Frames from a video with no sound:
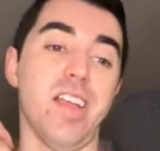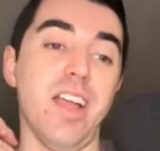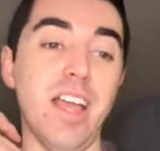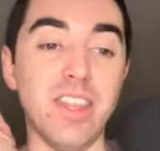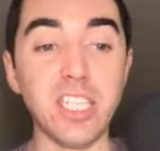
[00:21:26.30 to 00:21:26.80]

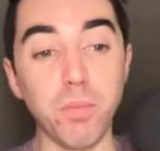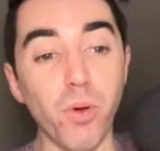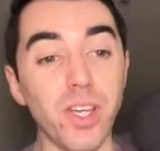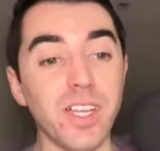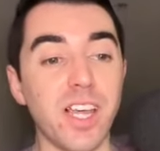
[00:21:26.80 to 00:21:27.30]
At this
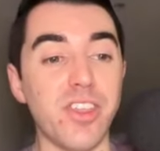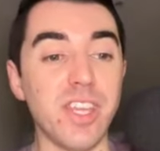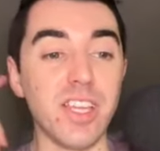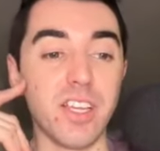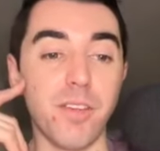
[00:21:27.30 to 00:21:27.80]
point, I
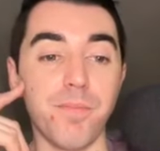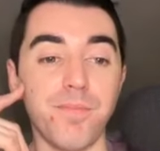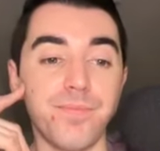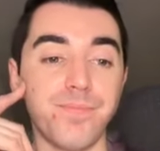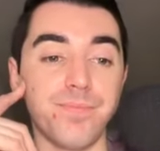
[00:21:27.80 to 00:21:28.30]
think
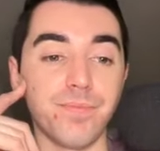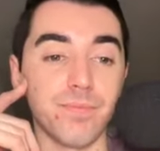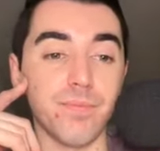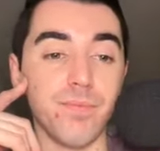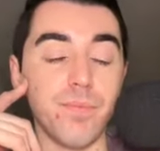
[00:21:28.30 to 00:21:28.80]

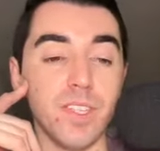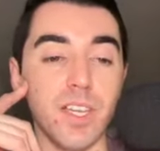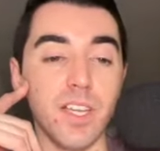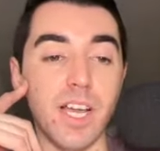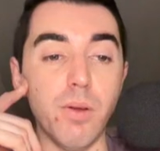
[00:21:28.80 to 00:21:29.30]

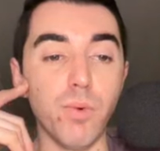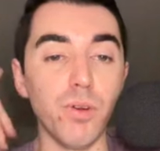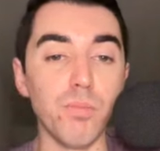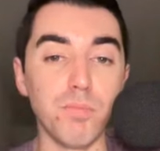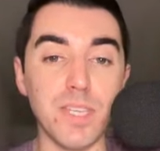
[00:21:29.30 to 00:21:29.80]
I
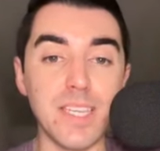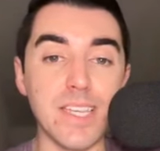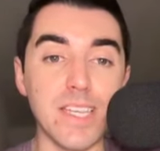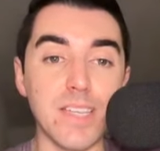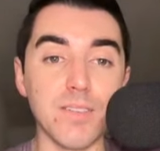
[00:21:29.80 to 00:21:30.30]
won't
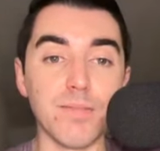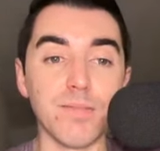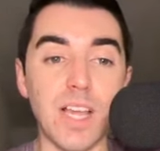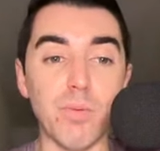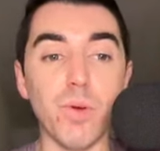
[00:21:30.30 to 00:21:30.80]

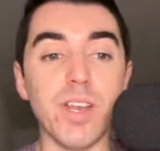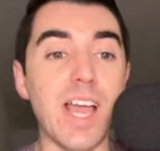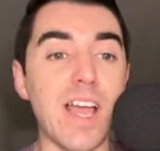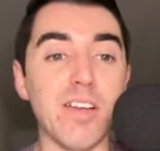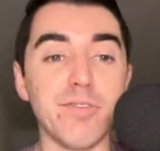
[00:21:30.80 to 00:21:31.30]

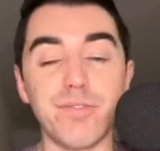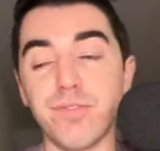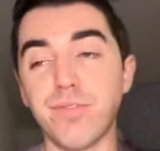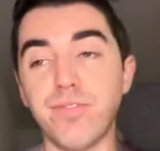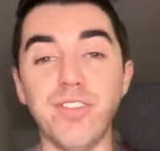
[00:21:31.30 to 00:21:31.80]
have
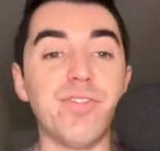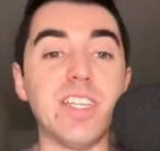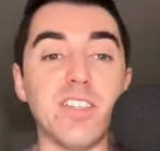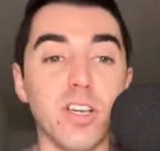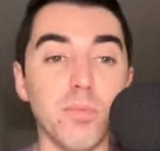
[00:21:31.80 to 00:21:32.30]

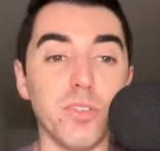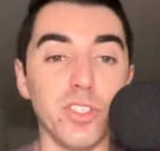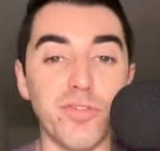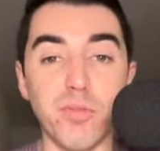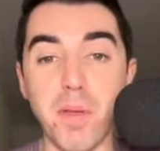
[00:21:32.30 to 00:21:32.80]
15
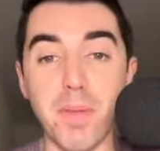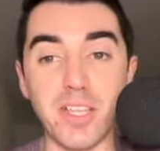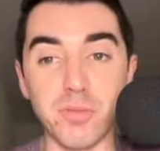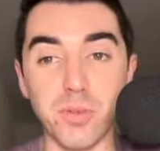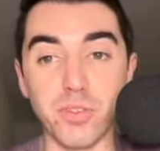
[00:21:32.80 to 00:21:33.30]
doublers for my
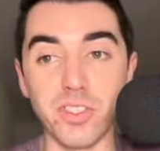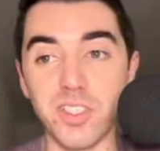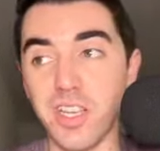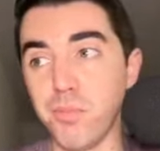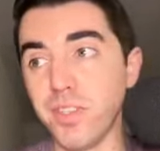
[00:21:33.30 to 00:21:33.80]
bench boost.
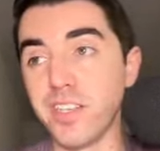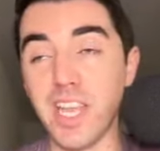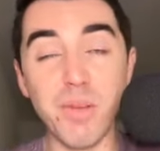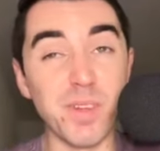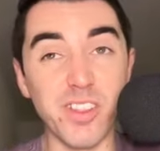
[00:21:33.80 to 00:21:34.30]
I played a
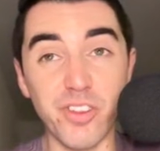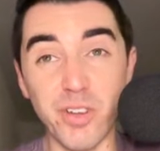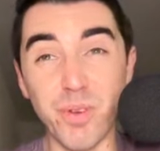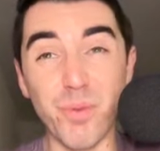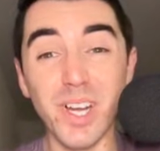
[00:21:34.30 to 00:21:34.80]
game week
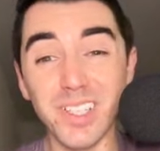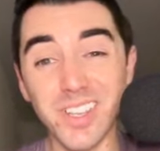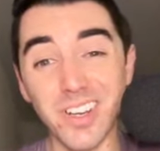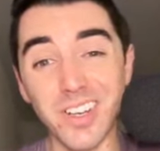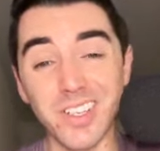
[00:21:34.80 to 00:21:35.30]
31 wild
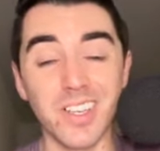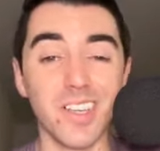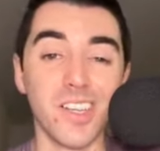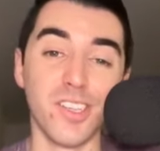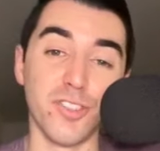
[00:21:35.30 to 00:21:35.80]
card,
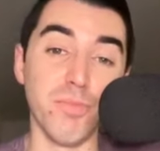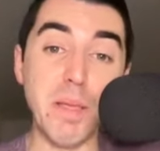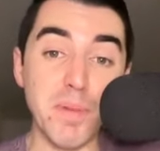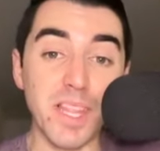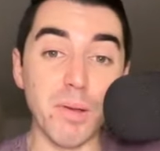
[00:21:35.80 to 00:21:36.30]
so
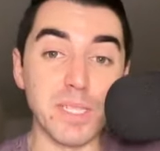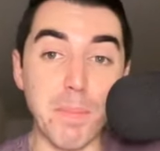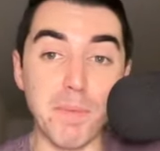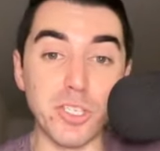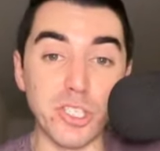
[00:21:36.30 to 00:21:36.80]
maybe that was
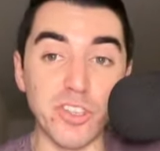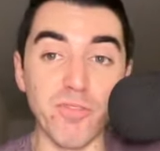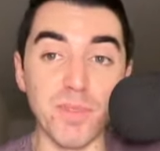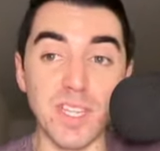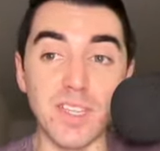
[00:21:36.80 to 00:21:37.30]
ambitious
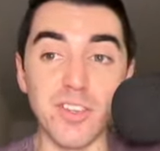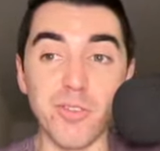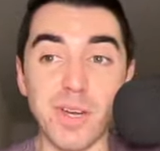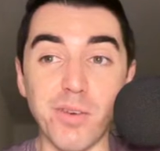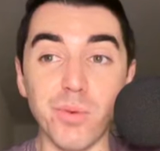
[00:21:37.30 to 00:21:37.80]
of me no
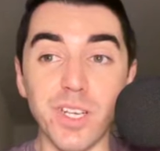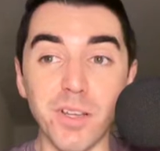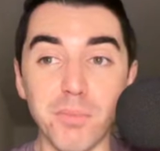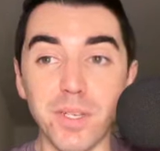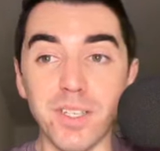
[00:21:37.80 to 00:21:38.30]
matter
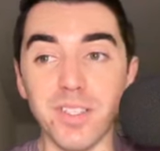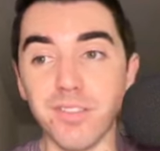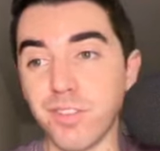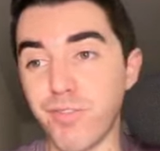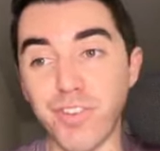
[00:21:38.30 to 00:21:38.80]
what, but
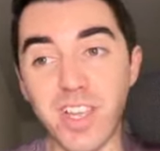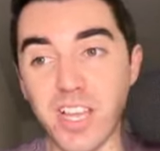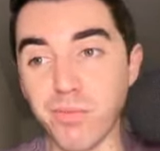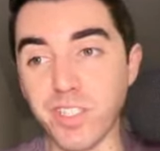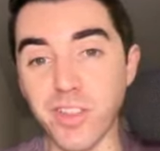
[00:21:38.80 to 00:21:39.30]
the free
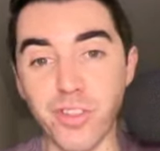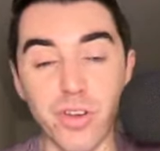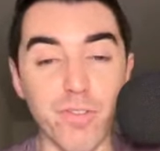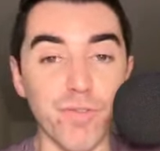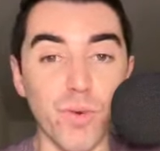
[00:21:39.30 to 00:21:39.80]
hit was in
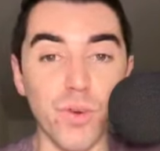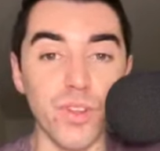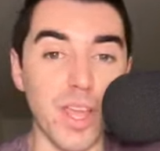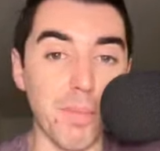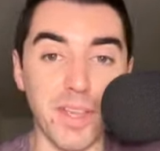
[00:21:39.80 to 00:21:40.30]
34.
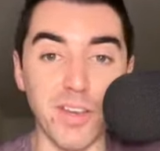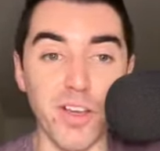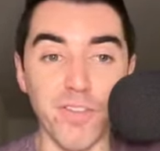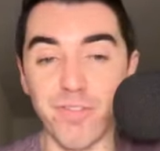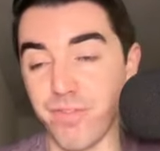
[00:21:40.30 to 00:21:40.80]
That paid
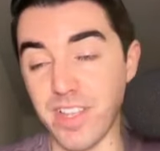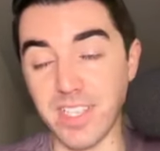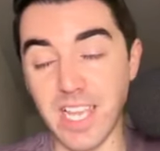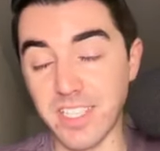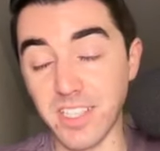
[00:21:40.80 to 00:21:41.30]
off
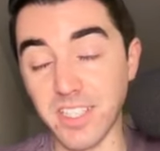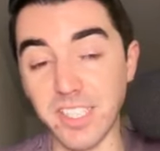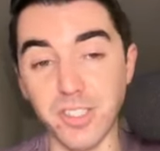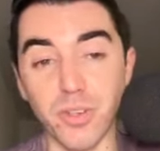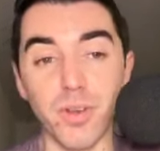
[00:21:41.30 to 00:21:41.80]
fantastically,
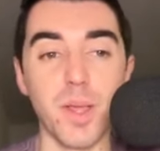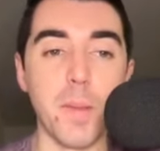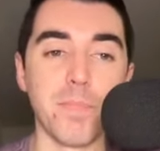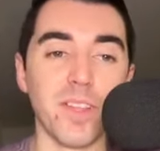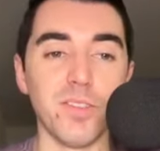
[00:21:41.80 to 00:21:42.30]
so
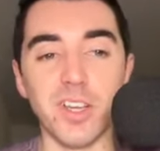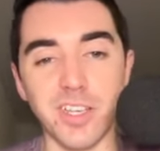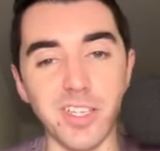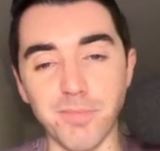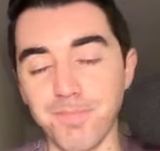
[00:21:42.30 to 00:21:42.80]
I'm not
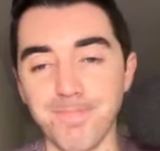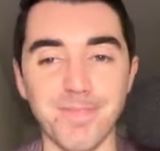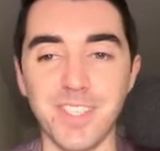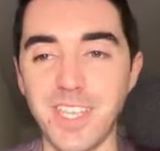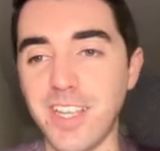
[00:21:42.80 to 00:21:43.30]
going to
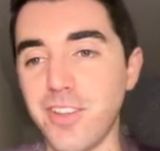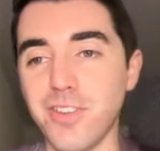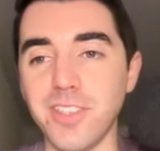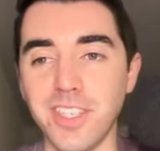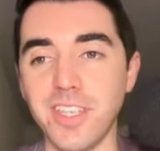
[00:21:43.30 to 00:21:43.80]
sit here
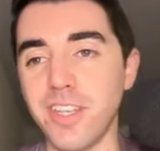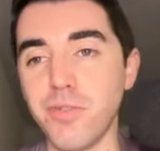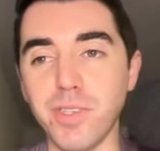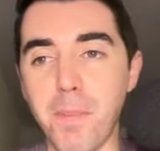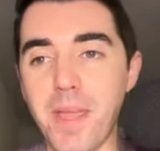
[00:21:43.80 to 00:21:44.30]
and say that it
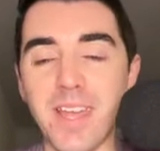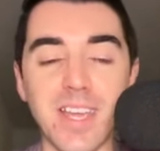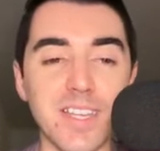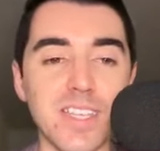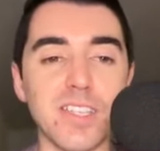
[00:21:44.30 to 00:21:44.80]
was a bad
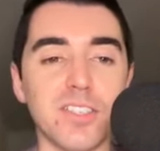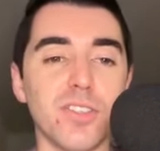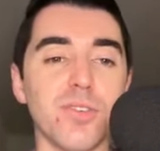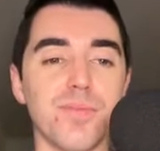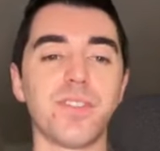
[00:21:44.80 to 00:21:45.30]
idea.
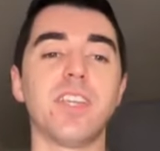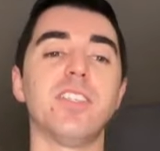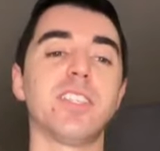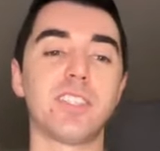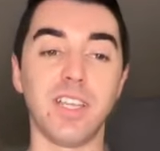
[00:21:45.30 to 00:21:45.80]
So it
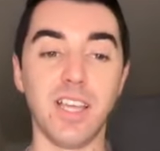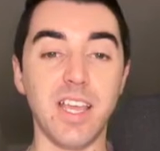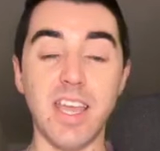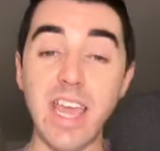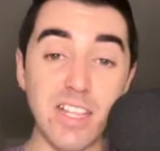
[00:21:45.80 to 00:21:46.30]
just
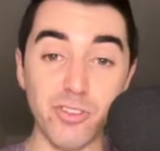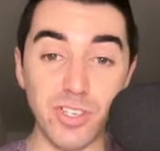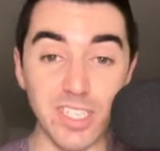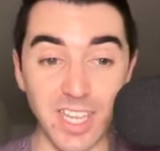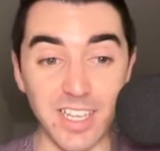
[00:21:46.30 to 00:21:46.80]

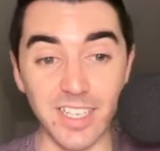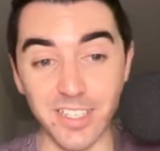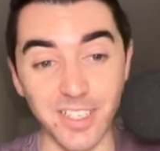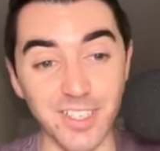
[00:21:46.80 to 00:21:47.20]
injuries kind of